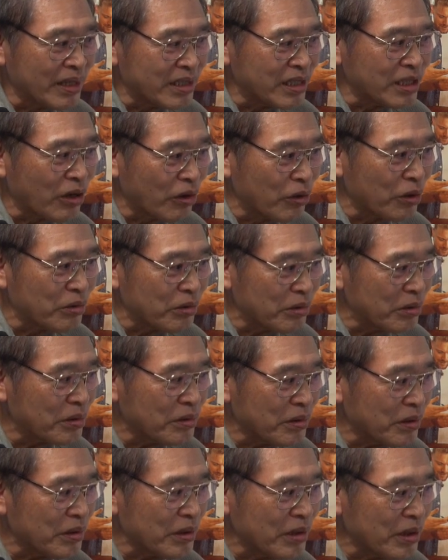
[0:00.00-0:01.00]
So
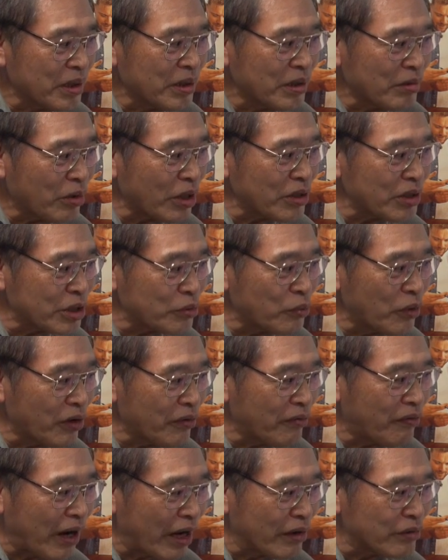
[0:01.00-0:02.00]
what is
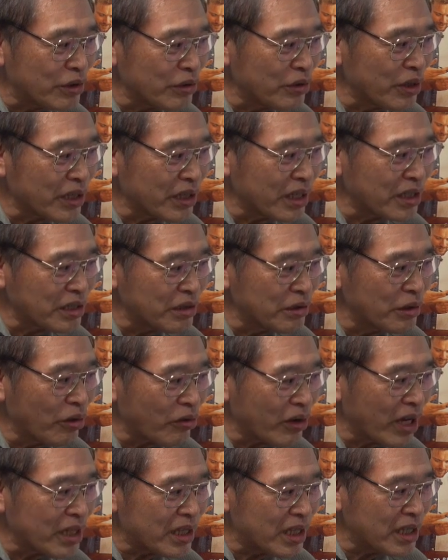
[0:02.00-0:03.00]
worthwhile doing is to
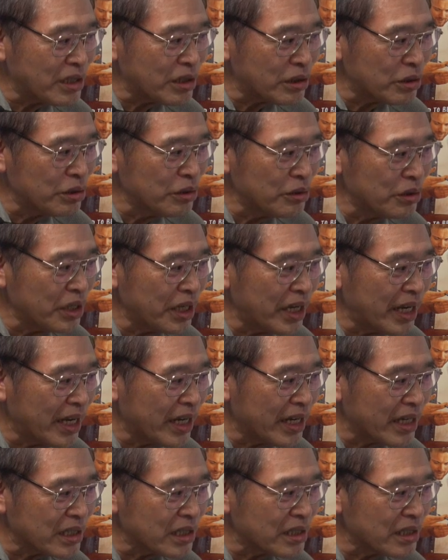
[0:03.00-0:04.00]
look at these 2
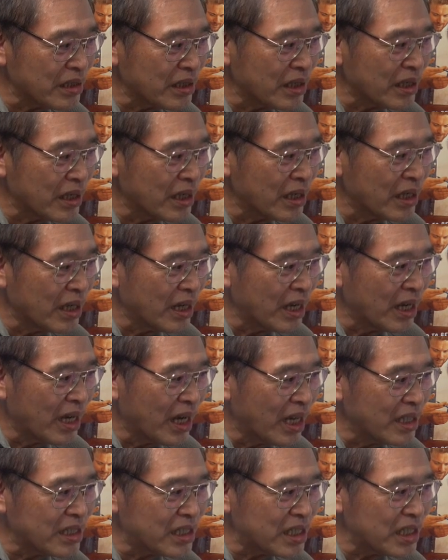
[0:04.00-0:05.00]
years
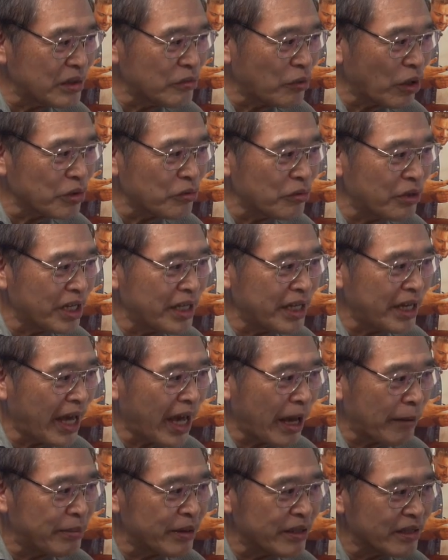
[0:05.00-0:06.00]
and see what really
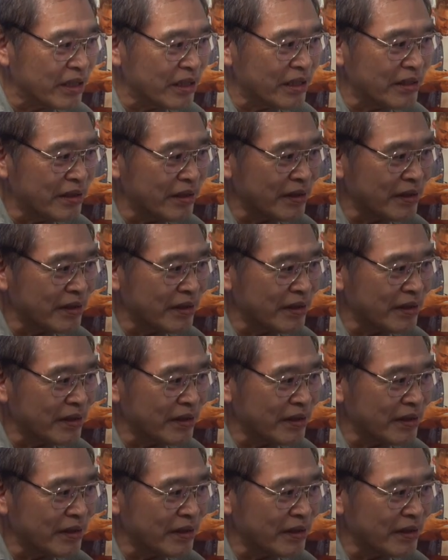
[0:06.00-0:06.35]
happened.